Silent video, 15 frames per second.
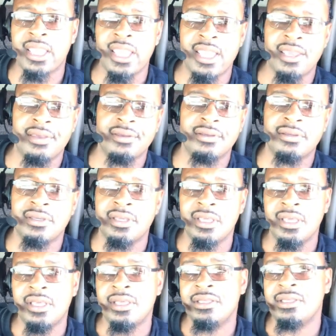can.
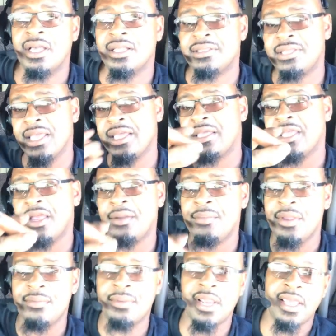Y'all take care,
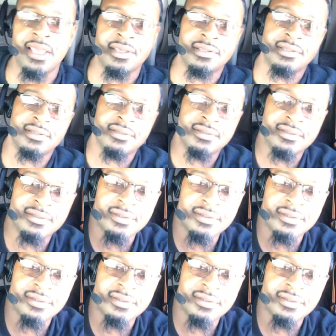be blessed.